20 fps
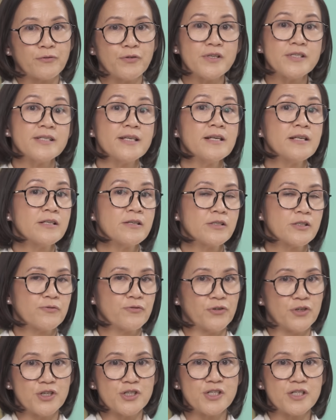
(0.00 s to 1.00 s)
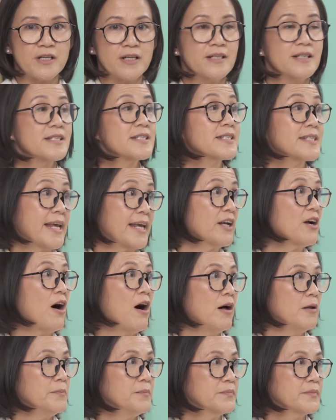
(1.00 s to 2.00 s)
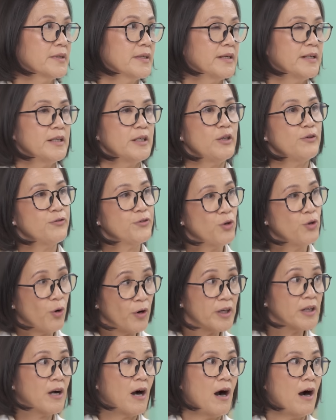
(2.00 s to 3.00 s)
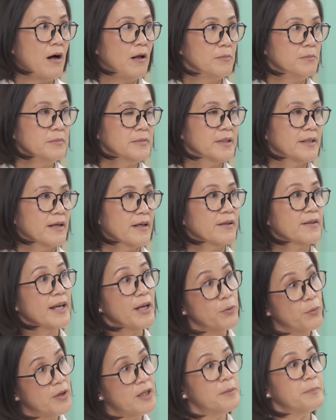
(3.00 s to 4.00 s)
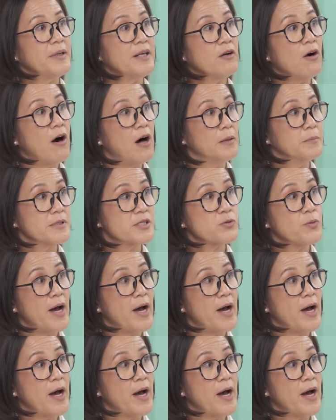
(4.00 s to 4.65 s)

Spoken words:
first things first, stay calm. If you're calm, they will be calm as